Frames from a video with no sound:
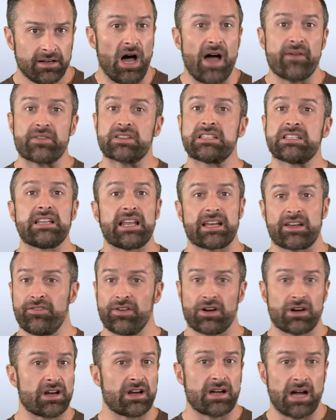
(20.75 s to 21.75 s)
Obviously, like a
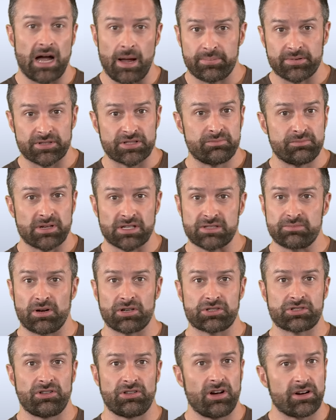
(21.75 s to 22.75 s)
very accomplished mixed
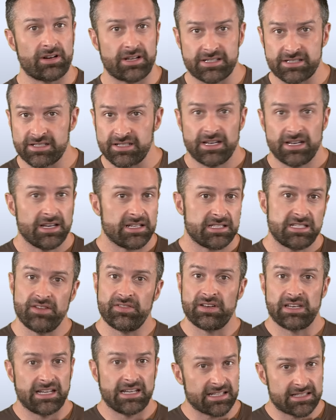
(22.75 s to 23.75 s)
martial artist, to
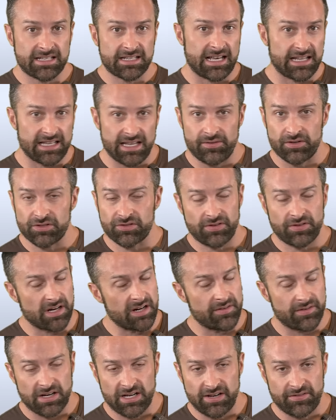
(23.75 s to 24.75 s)
even get to that level is
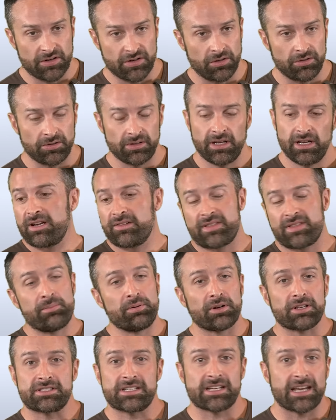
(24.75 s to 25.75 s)
very, very difficult. If they
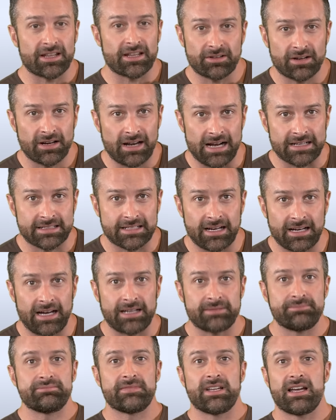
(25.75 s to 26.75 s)
put us together in an
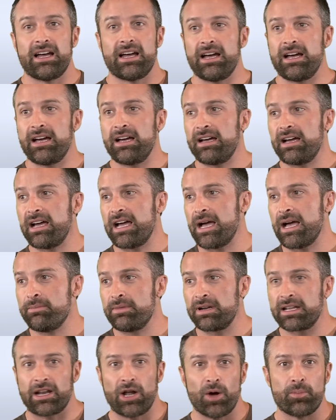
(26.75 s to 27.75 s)
octagon, uh, I'm
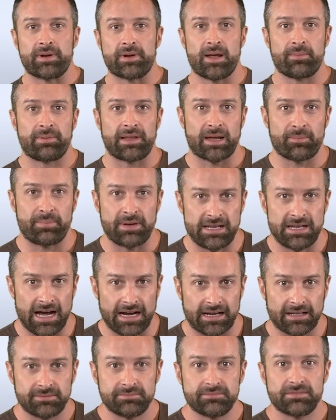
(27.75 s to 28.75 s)
going to get opened up like a
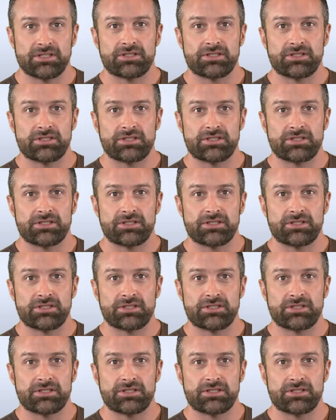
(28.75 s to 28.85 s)
pinata.